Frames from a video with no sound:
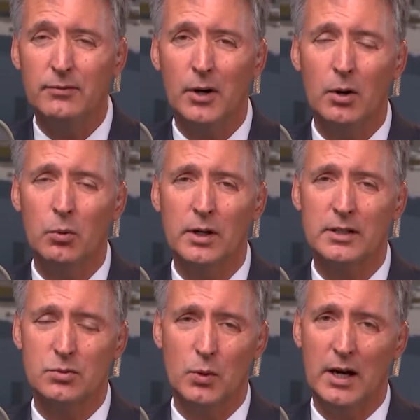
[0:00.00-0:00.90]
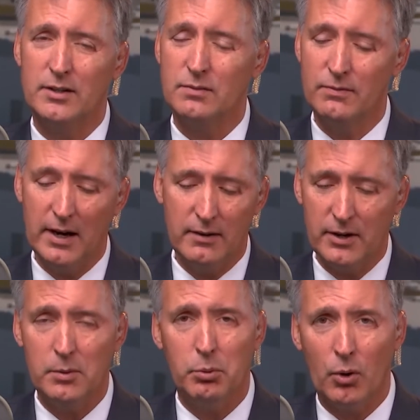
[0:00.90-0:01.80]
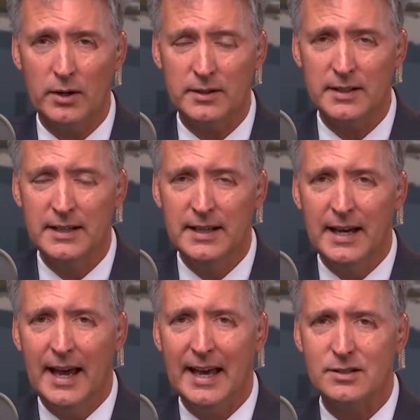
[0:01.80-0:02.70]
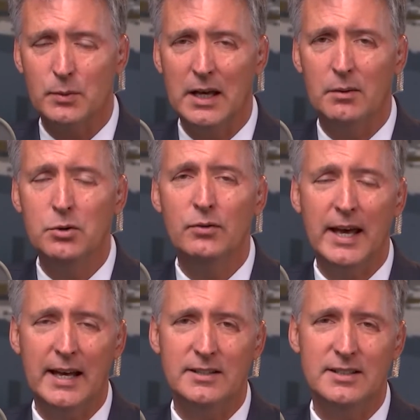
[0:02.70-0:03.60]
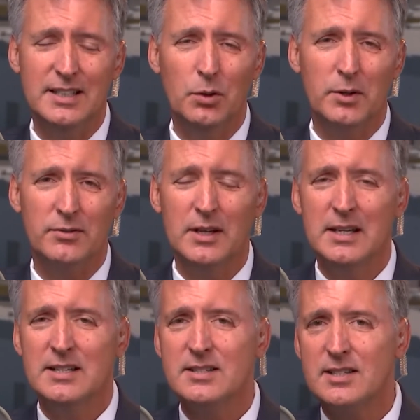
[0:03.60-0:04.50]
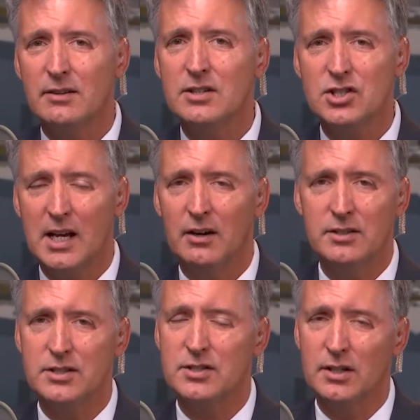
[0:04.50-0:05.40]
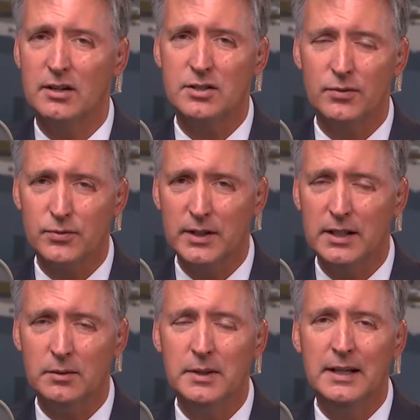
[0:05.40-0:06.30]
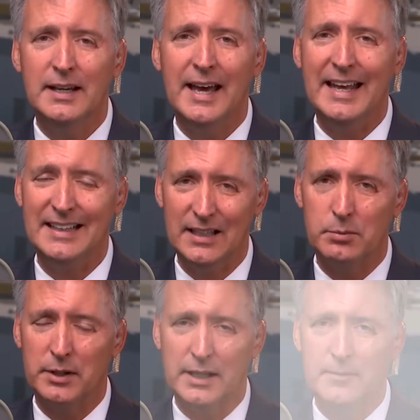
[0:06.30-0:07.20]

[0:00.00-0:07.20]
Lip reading: for our work as well. It's very, very important as we move ahead to deal with serious challenges to freedom and liberty.